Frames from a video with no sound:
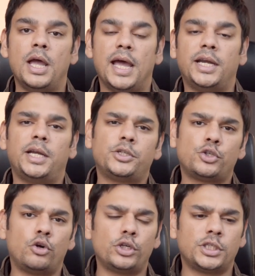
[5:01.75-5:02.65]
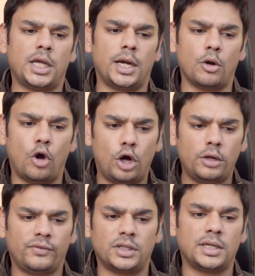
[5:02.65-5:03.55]
and it ensures that all
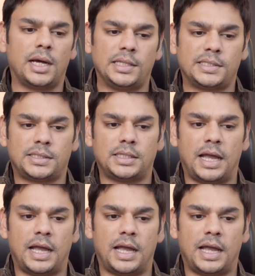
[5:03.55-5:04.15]
of the tasks